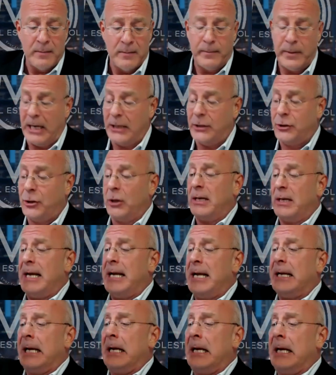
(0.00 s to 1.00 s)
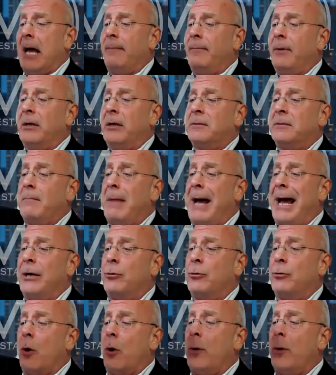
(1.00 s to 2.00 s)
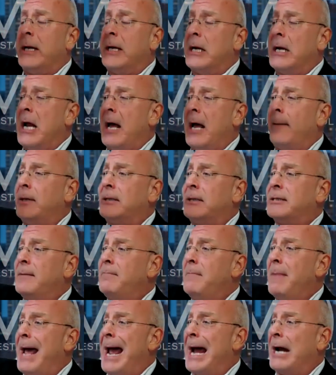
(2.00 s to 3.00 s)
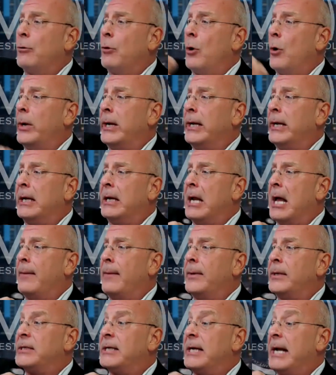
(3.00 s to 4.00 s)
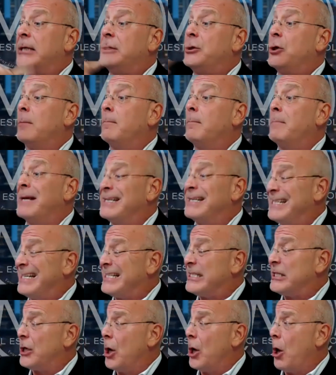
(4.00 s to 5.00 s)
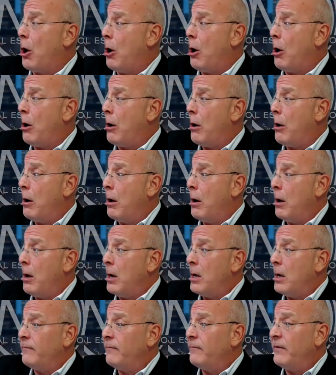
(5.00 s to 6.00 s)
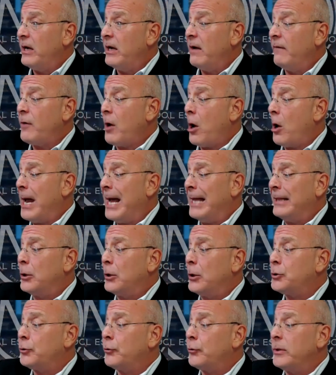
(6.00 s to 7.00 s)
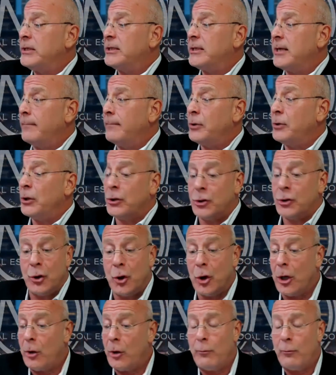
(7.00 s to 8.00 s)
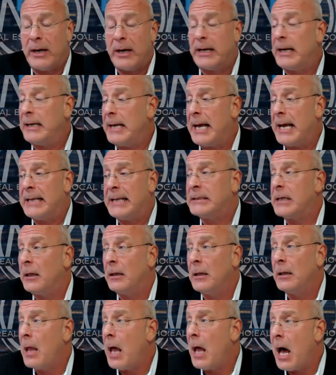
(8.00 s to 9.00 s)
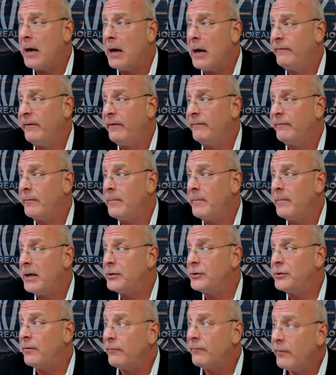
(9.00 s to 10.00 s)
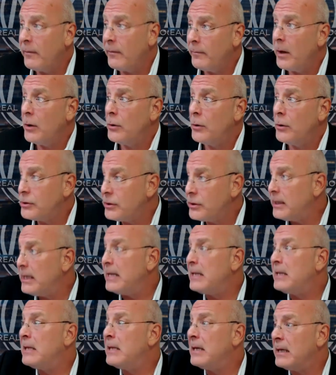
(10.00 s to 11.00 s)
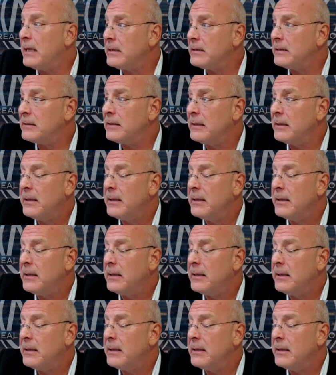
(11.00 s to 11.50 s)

But I took economics, microeconomics, and macroeconomics, and I took business law. If any of y'all had those 3 subjects, you're going to recognize a lot of information from those in this.